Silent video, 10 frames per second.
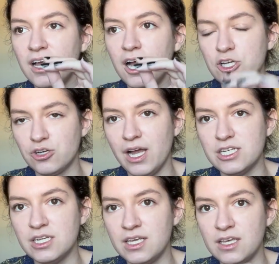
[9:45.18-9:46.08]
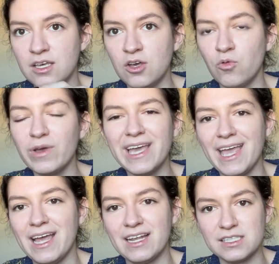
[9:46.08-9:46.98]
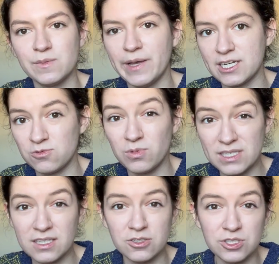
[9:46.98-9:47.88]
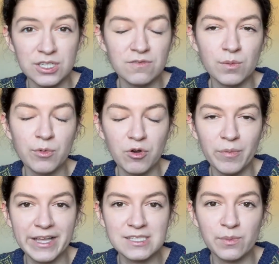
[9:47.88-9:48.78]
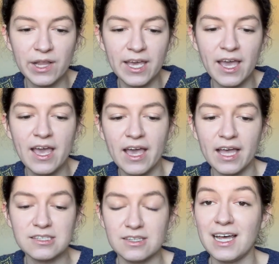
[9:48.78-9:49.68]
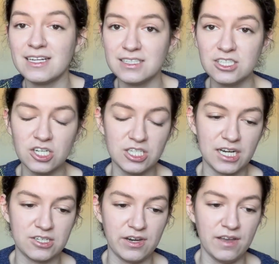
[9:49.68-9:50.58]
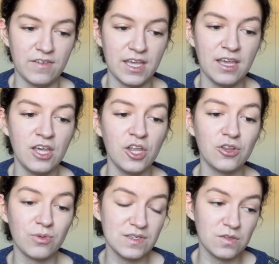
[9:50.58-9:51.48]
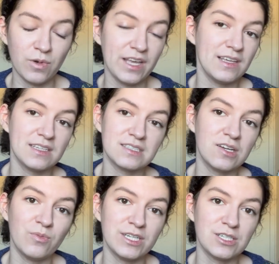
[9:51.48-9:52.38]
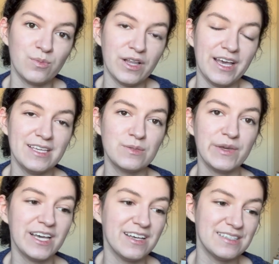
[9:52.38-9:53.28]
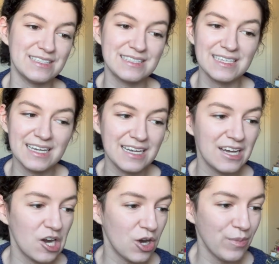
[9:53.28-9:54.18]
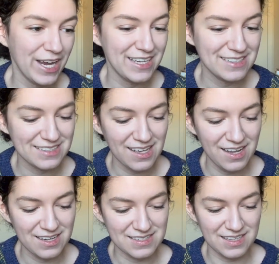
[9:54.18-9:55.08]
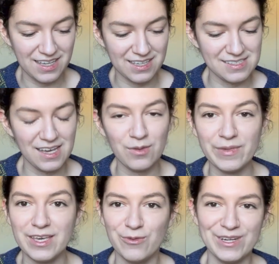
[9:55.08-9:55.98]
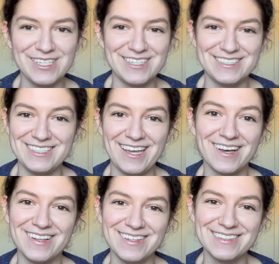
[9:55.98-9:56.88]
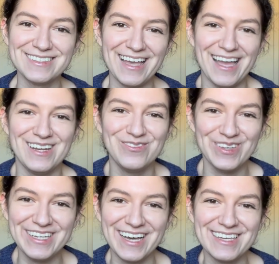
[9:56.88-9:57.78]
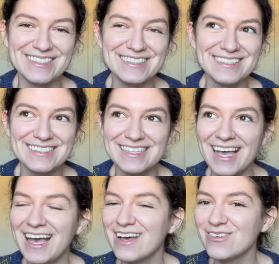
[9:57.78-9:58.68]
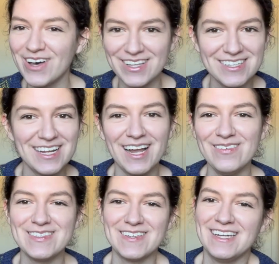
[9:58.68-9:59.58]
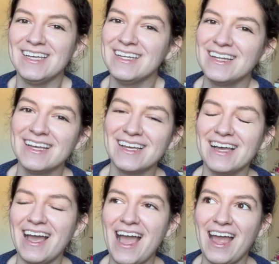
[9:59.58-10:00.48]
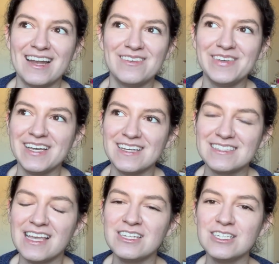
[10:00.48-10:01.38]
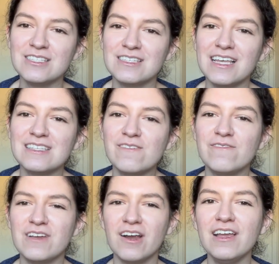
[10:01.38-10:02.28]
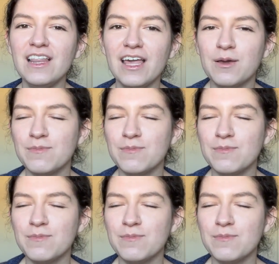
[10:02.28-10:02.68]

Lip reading: a tragedy. We can expect resolution from a romance play, and so that is the trajectory of it. The reason why I think it's a good winter play is because Hermione's son is like, tell me a winter's tale, And because Father Time is in it, and because it's a very like